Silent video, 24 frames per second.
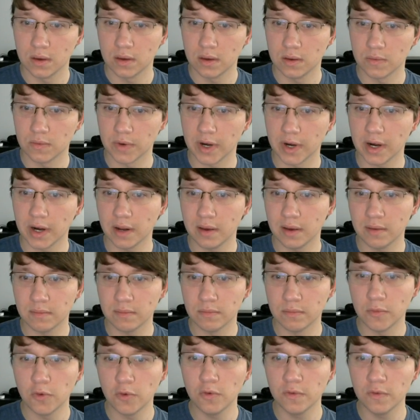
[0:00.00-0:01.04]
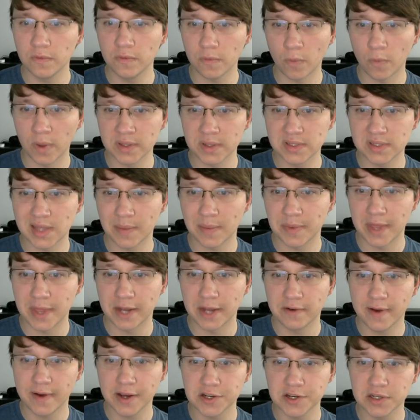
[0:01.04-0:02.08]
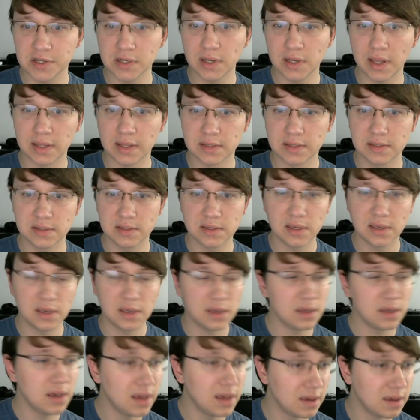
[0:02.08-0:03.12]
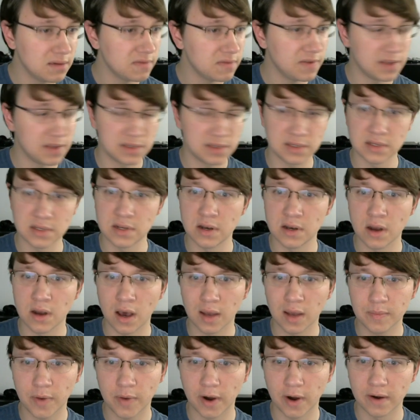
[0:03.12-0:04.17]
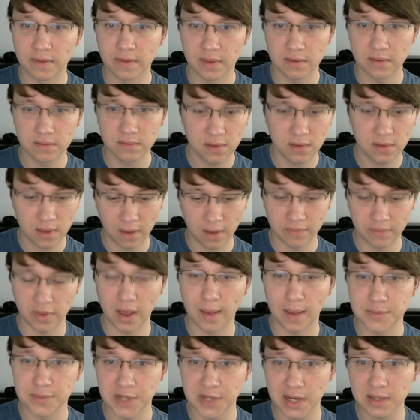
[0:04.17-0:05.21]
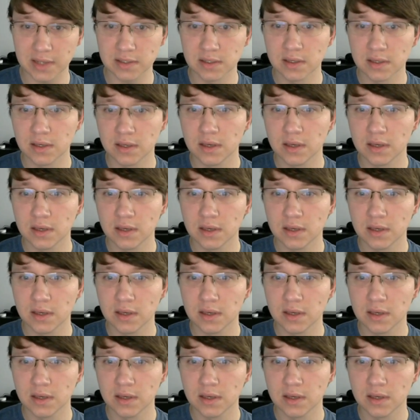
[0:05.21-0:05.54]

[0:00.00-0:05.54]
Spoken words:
We're going to move one step in that direction and see if it's not part of the object.